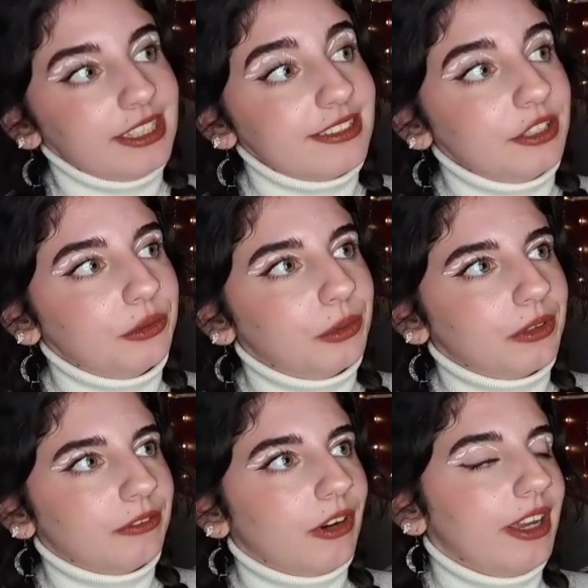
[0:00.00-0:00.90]
this little
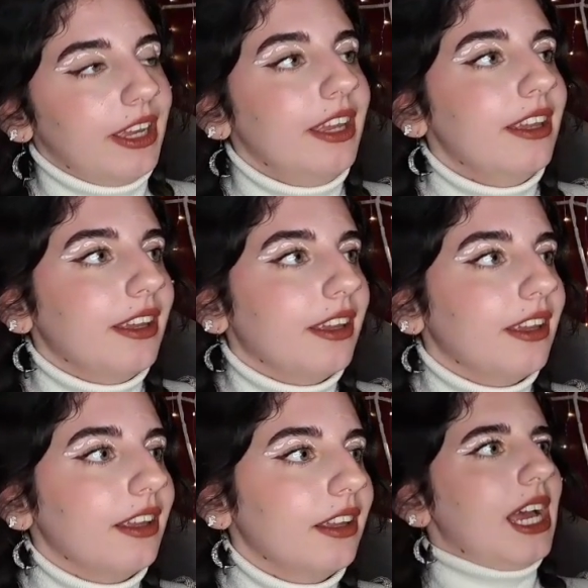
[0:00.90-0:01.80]
one right here.
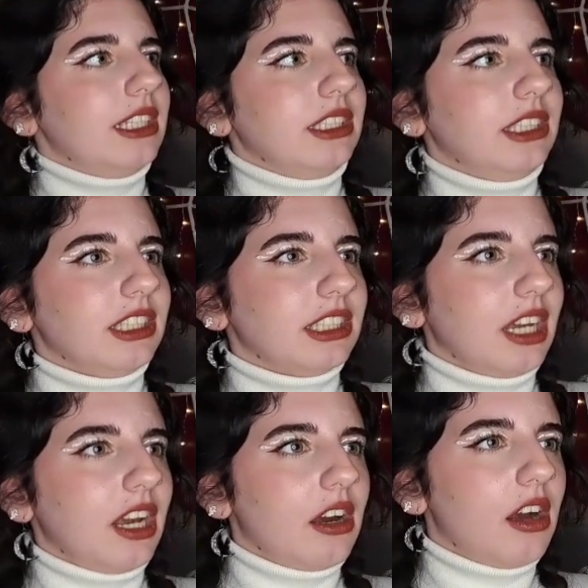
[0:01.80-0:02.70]
And
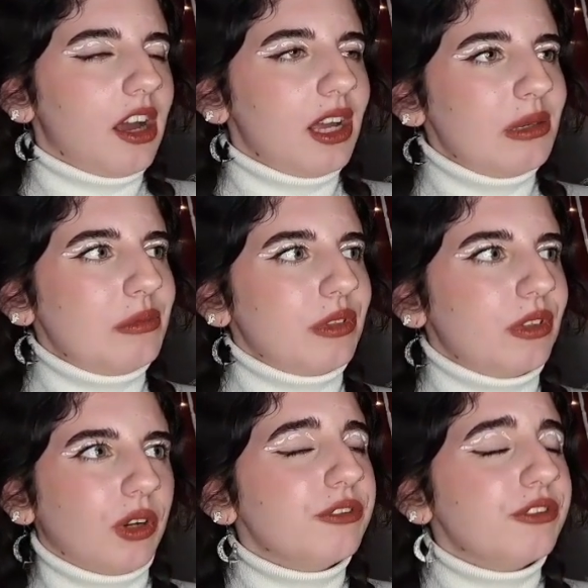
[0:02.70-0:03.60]
I'm
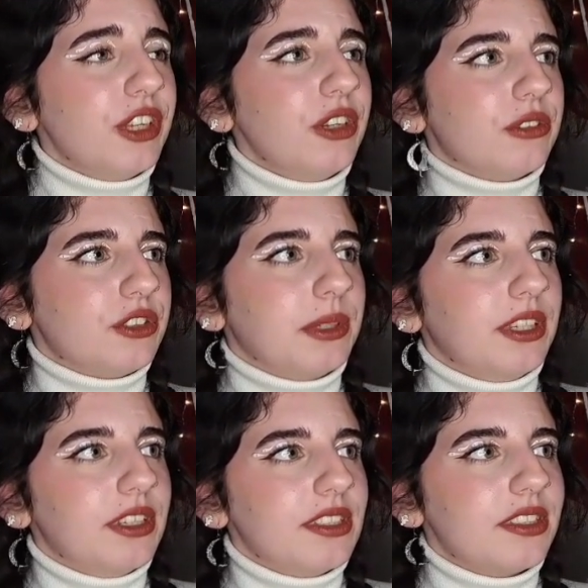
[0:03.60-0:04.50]
confused
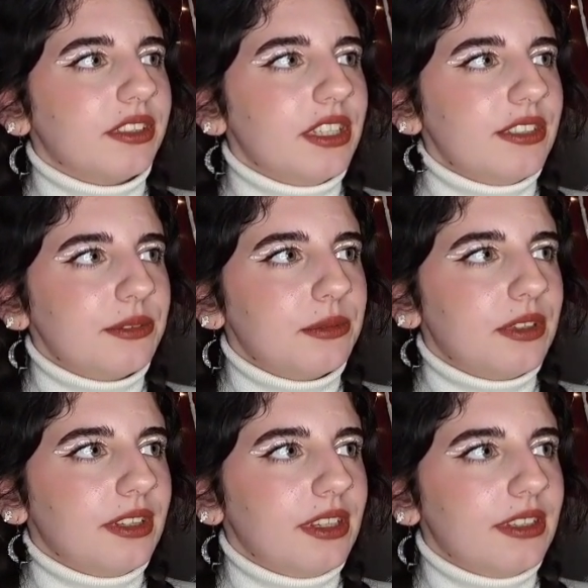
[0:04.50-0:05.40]
because this
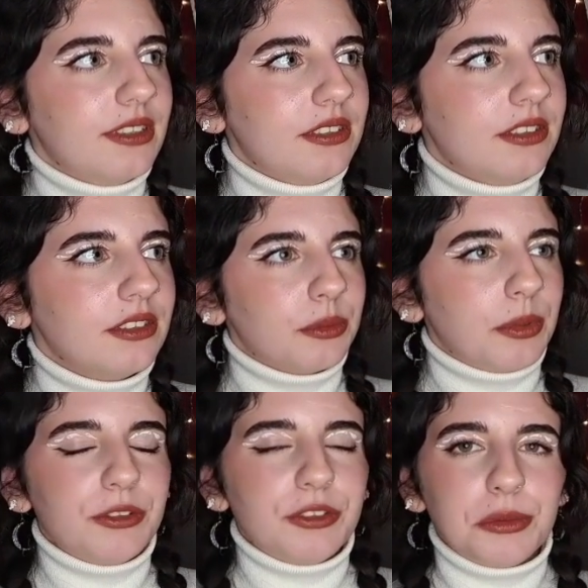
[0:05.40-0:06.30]
one is
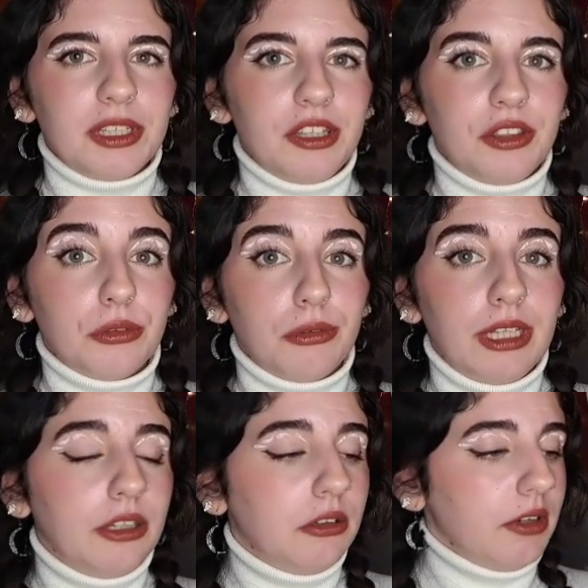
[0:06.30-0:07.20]
supposed to be
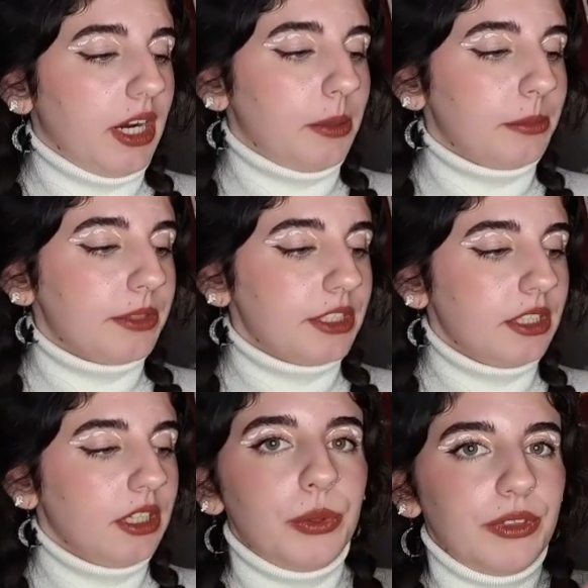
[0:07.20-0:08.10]
3 grams,
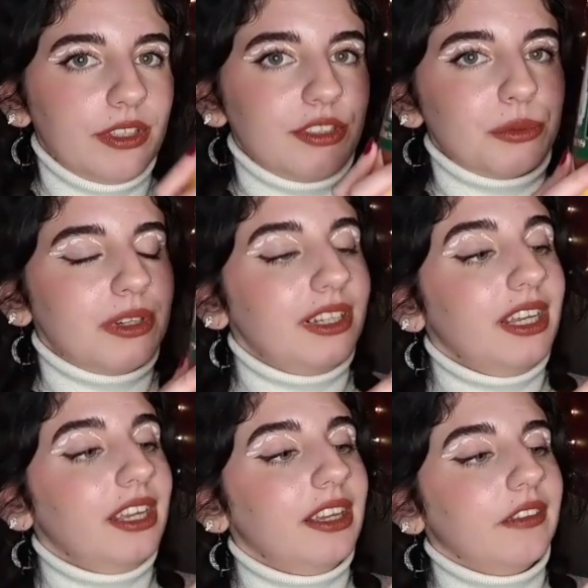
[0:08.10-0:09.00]
but this one
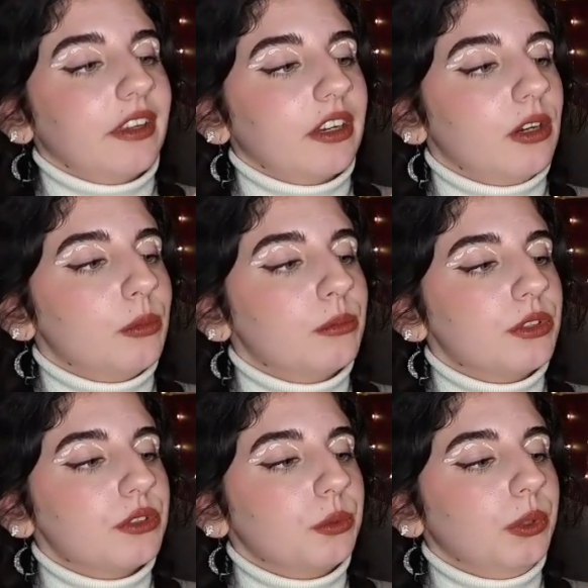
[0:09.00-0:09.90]
here that
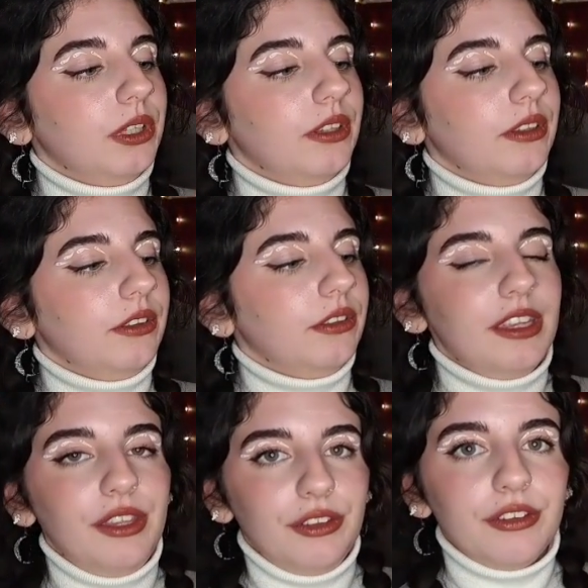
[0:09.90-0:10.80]
comes with
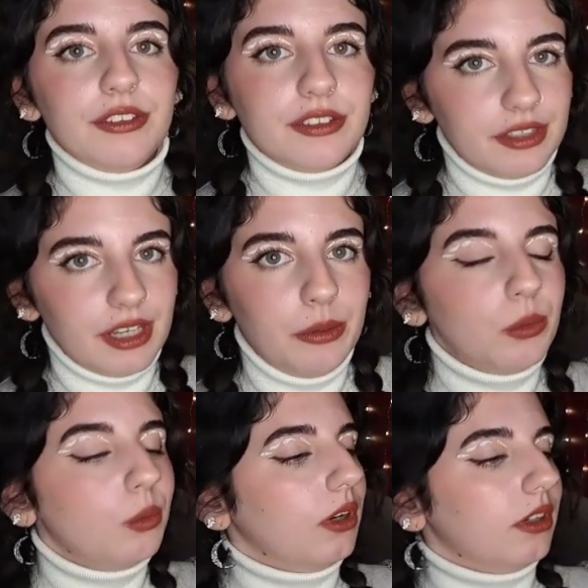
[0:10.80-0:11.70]
the same
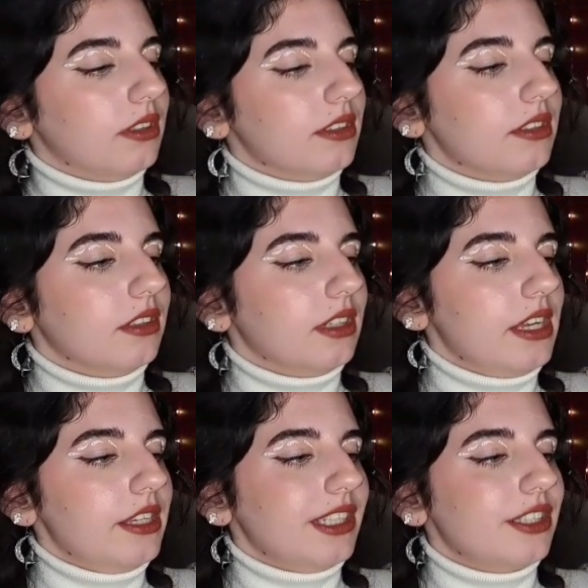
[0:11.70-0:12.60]
one
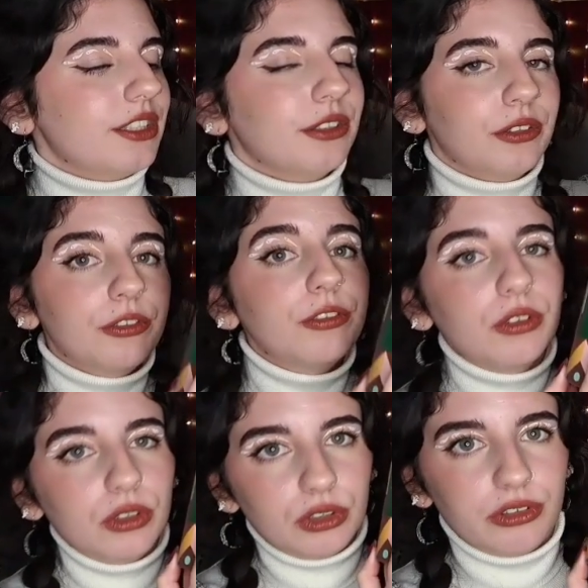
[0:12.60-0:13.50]
is
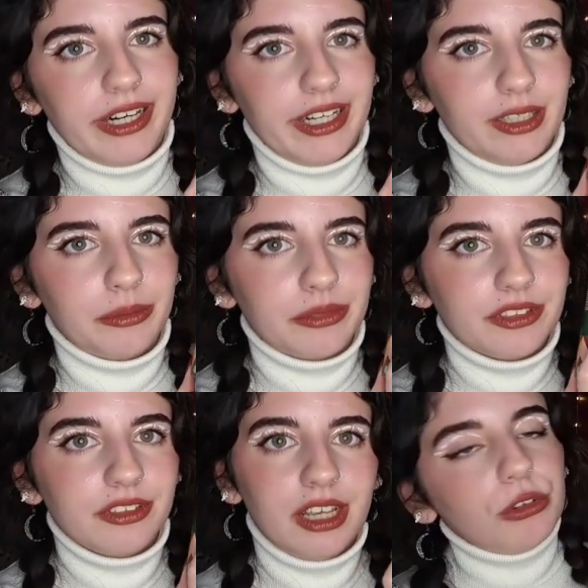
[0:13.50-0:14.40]
4
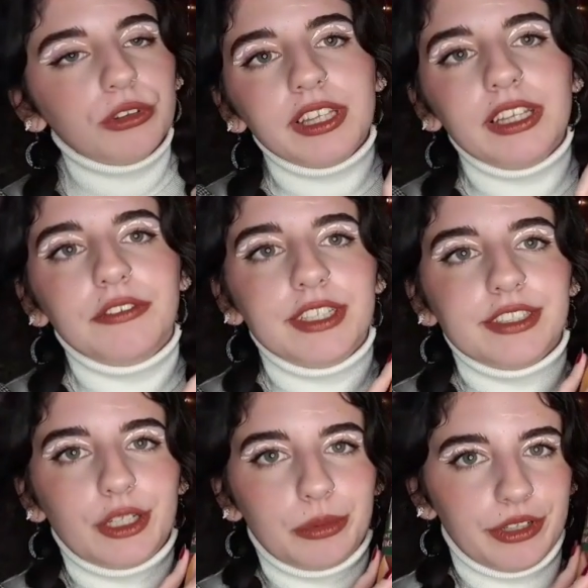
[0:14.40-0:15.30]
grams. For the
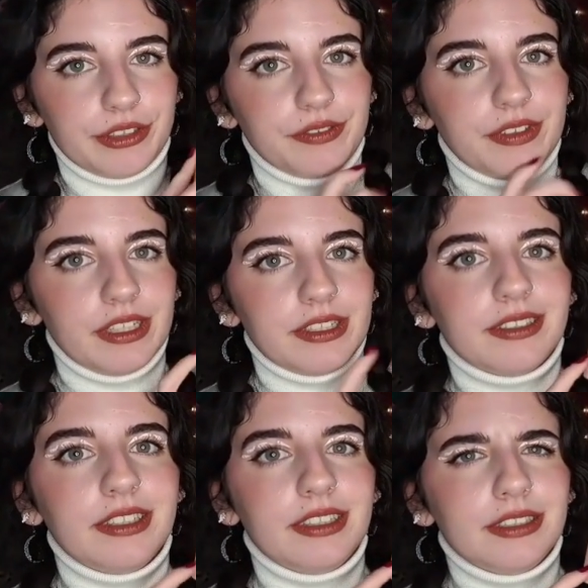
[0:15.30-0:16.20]
retail price of this
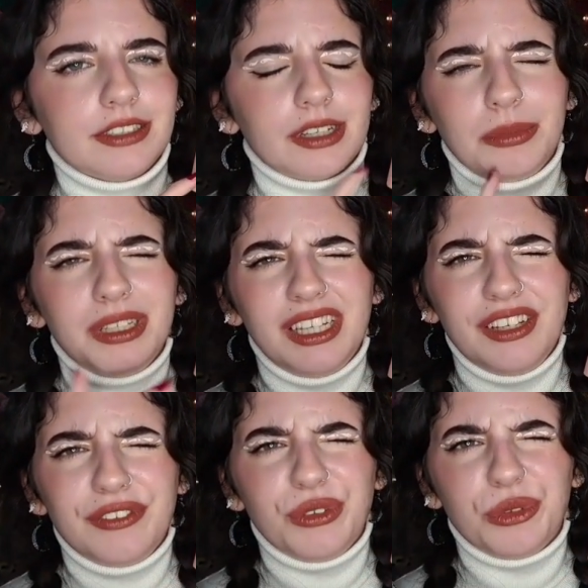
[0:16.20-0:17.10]
is, I
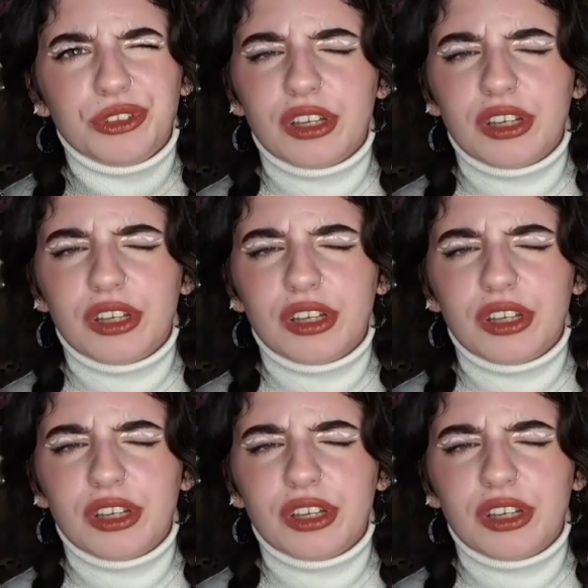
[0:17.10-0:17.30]
believe it was